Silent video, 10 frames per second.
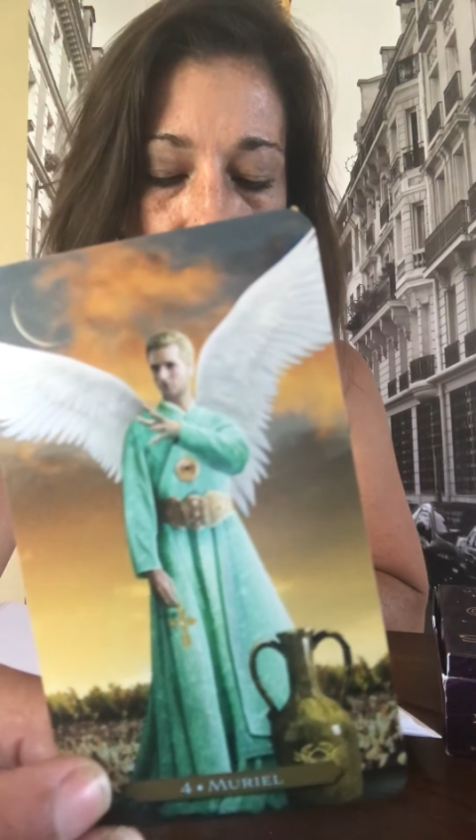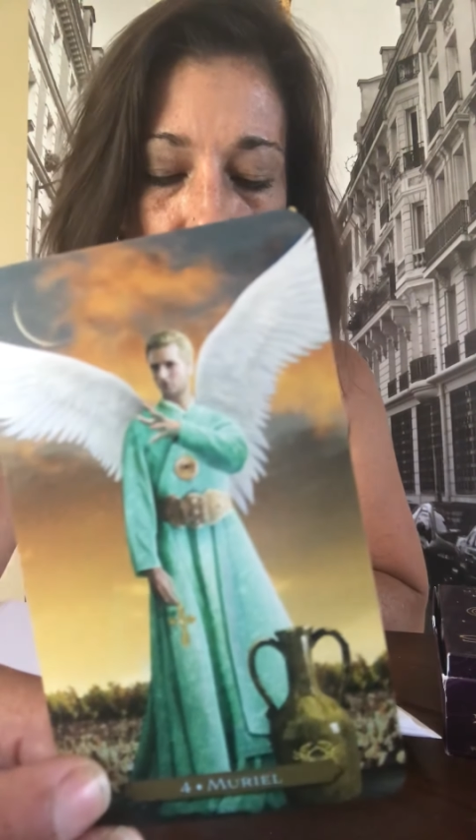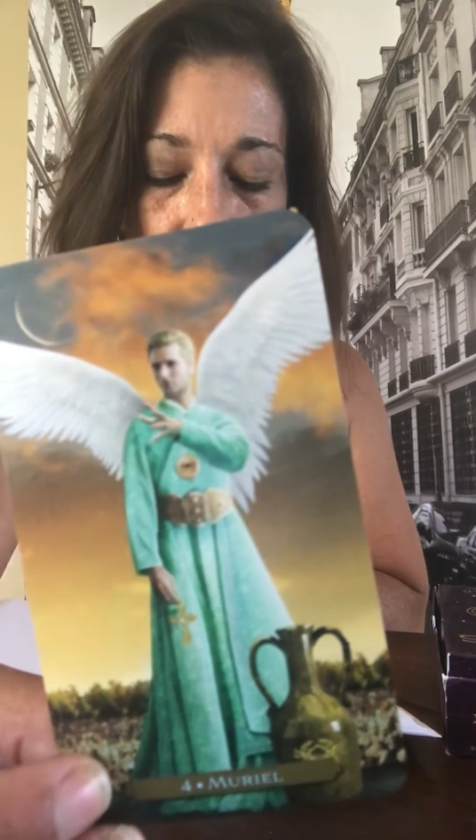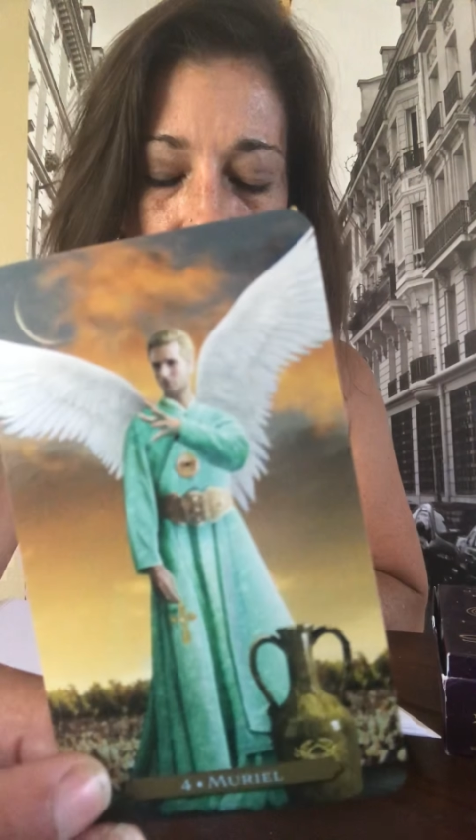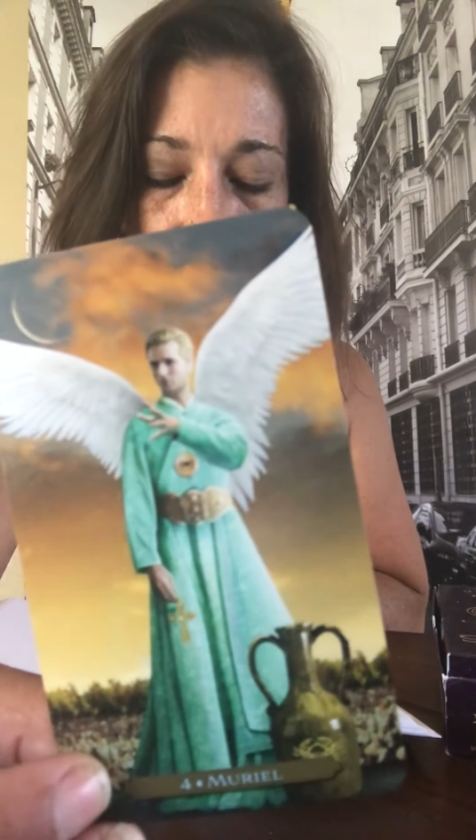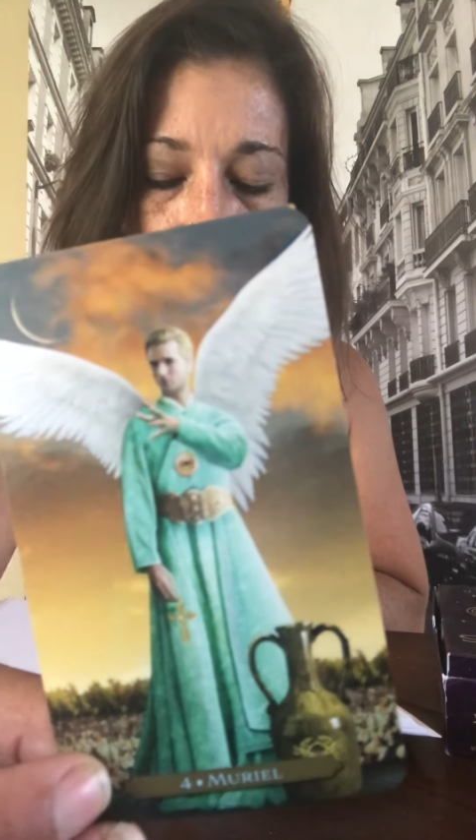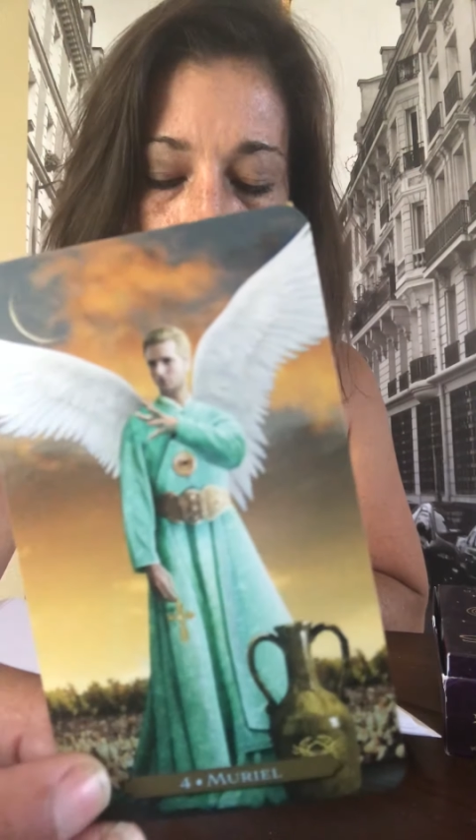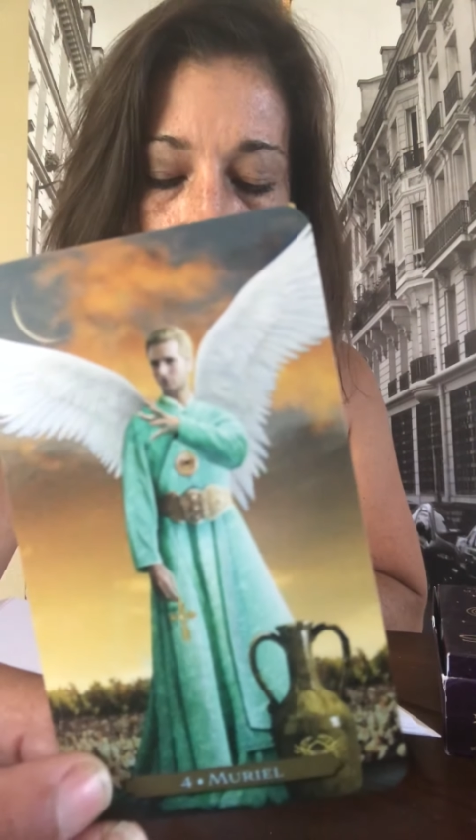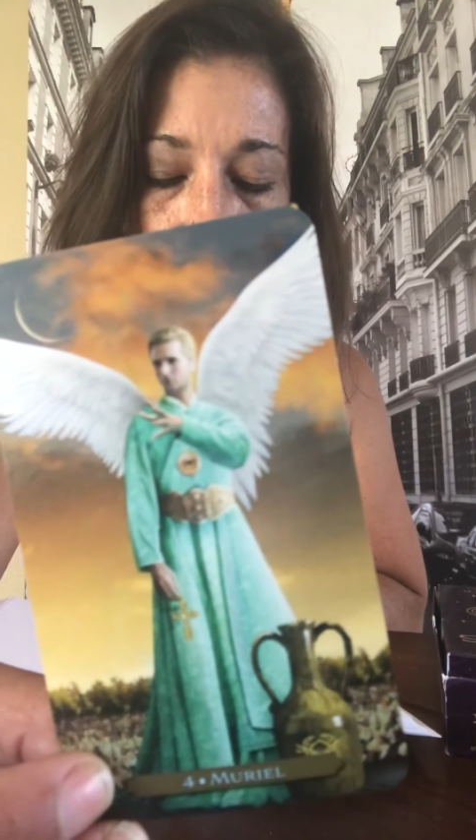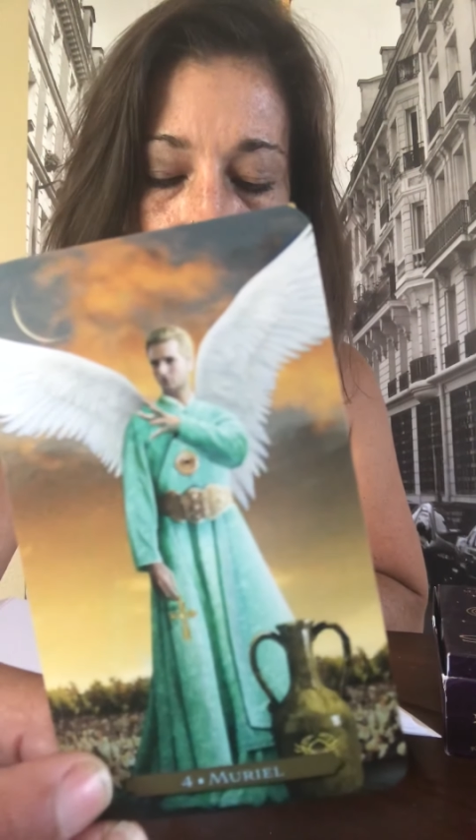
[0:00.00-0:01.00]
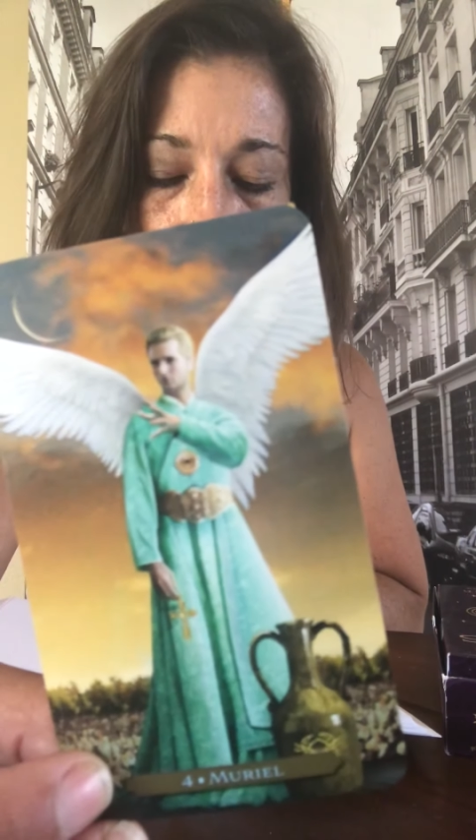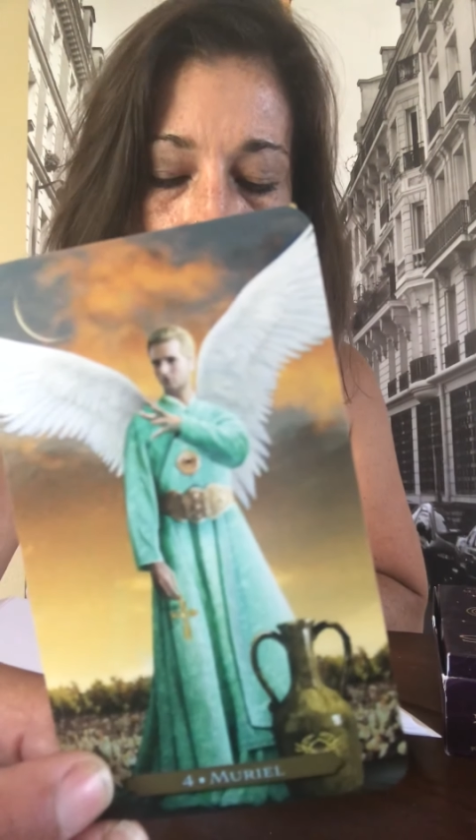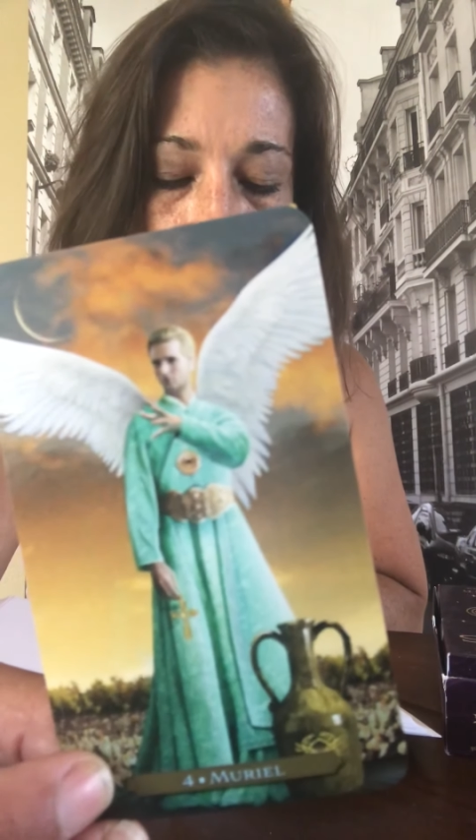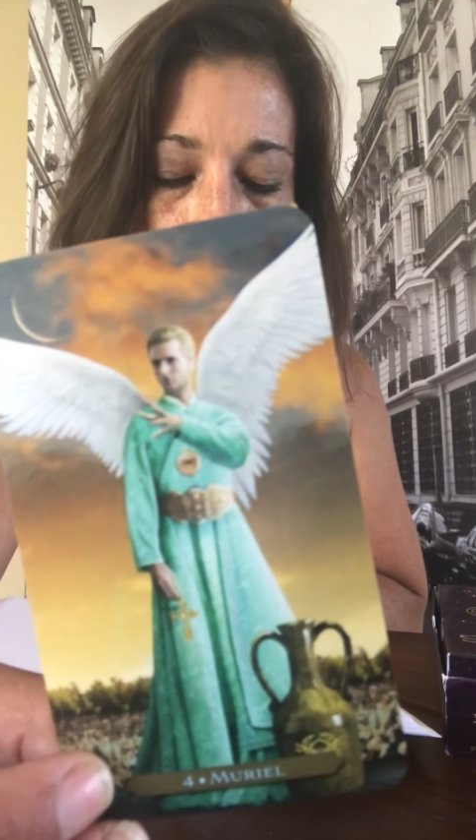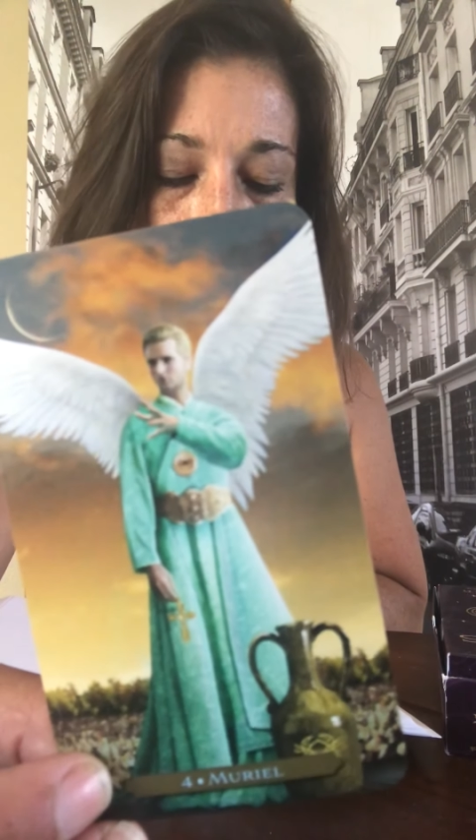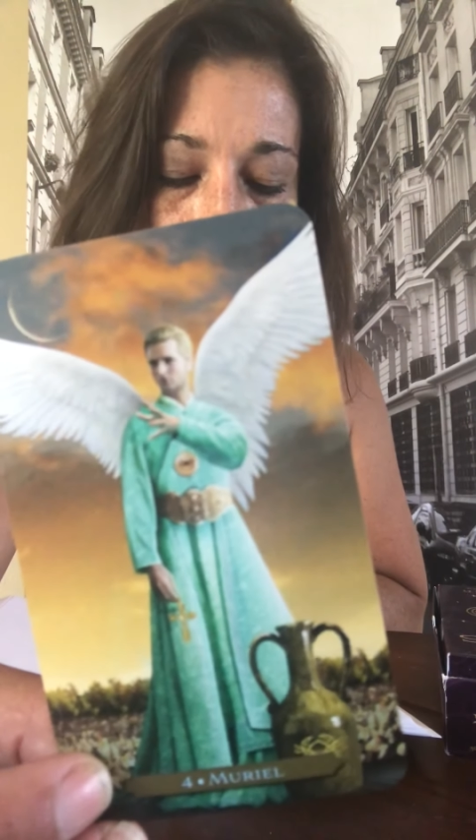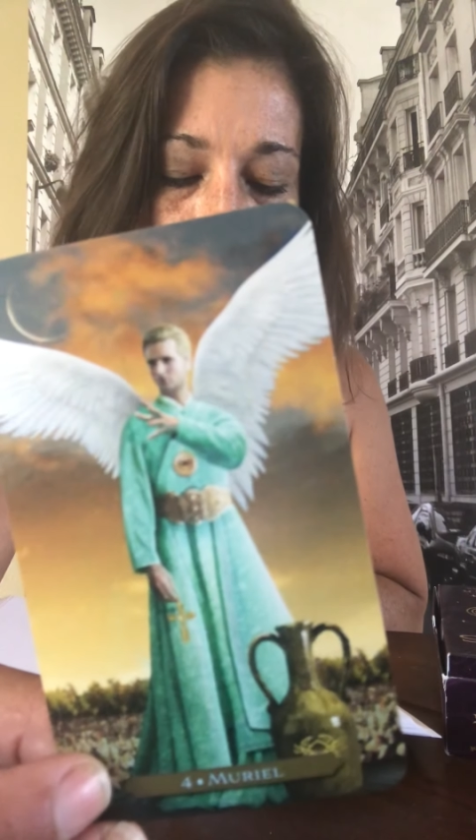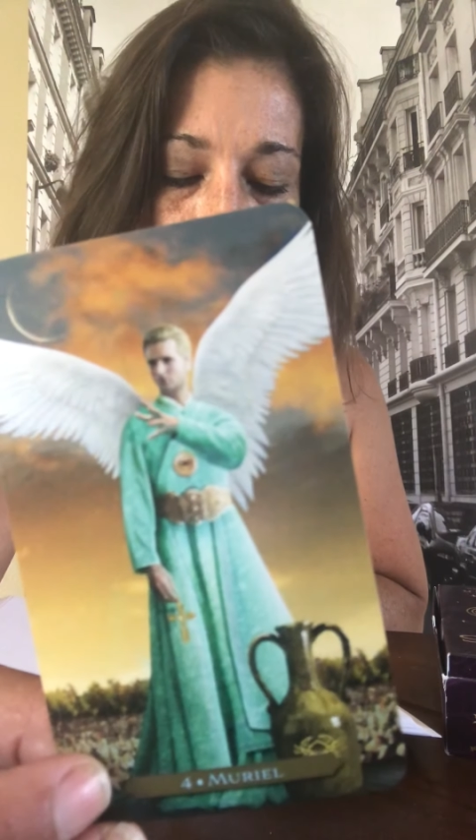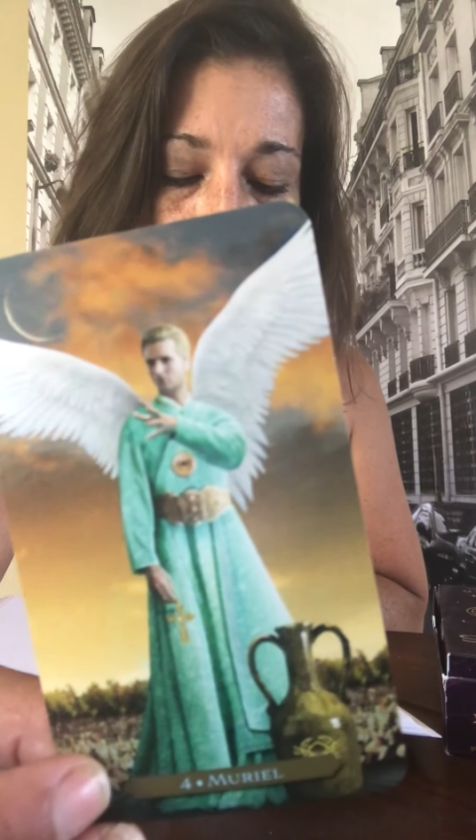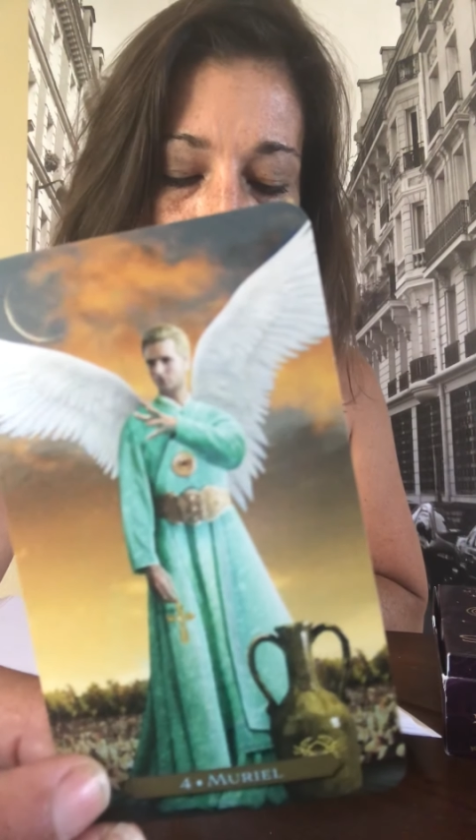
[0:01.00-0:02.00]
You may feel tired and lacking energy,